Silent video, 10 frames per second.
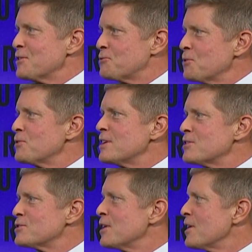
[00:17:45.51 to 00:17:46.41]
The truth
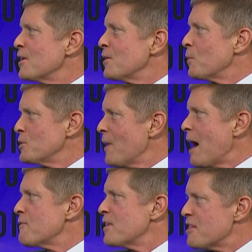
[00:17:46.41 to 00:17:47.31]
is, when you
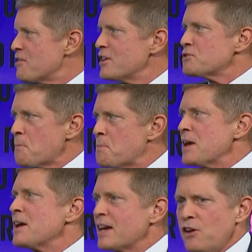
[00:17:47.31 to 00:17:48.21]
have this
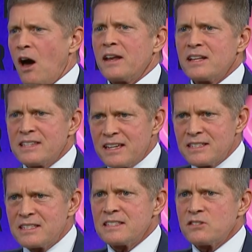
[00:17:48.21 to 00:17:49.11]
big an audience that
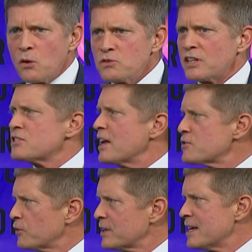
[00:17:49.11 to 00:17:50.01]
is so
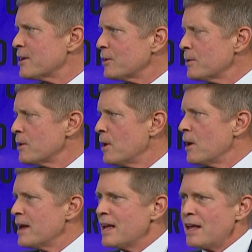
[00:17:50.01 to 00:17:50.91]
successful here,
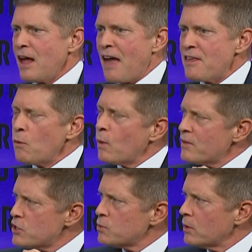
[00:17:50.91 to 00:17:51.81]
I think where
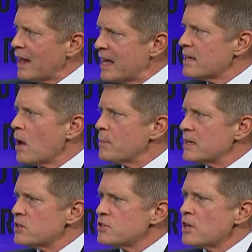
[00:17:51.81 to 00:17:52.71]
this will end up
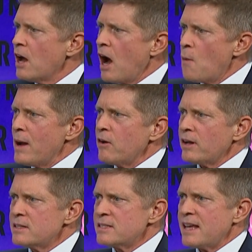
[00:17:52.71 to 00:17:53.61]
is
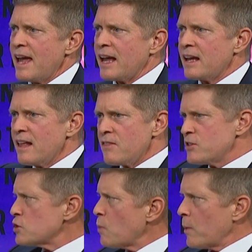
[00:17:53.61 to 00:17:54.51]
Americans saying,
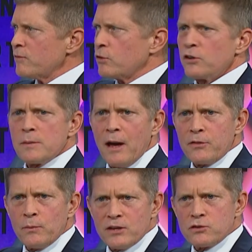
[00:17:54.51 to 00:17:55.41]
this is what we've learned about
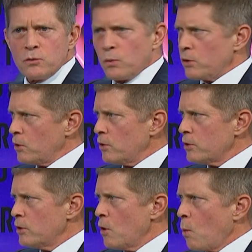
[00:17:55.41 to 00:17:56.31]
the rest of the
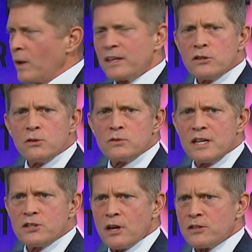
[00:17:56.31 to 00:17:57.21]
world. What can you
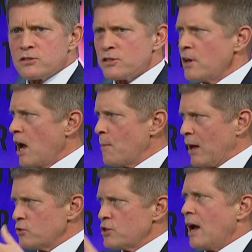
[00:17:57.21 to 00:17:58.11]
teach us
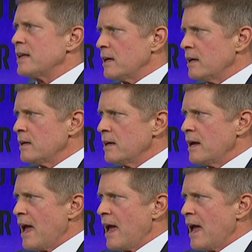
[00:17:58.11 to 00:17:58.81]
about China?